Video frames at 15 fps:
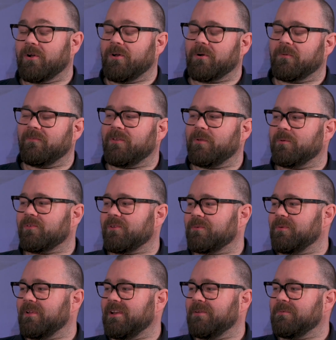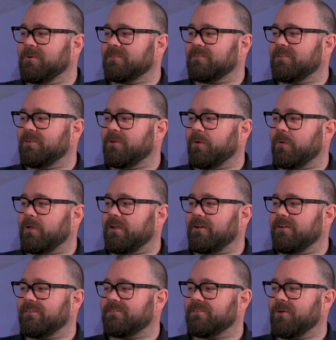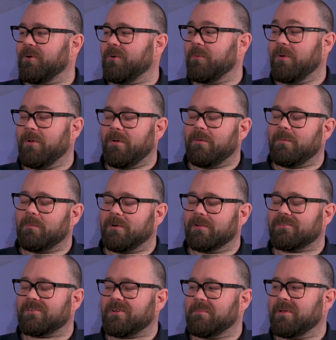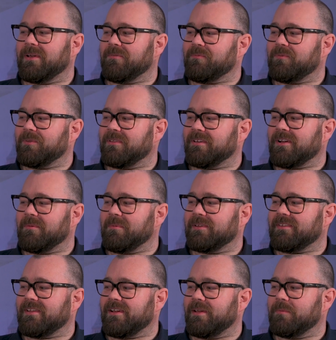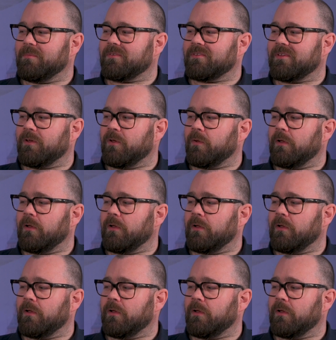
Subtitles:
our viewers are really want to know here is what's coming up for the coming time. So,